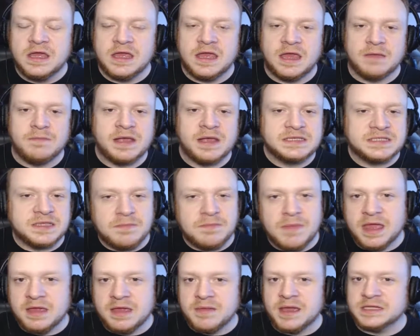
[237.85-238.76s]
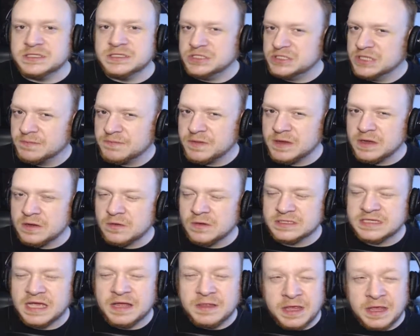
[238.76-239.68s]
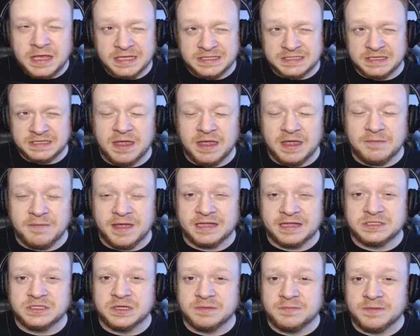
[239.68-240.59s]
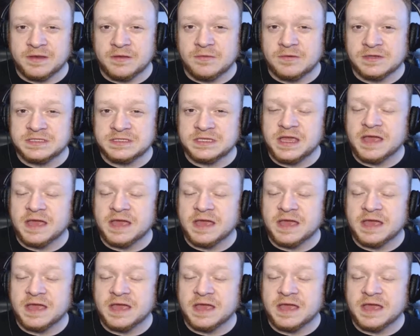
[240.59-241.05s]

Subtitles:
it makes the Mega Man jumping noise. I think it's the Man jumping noise.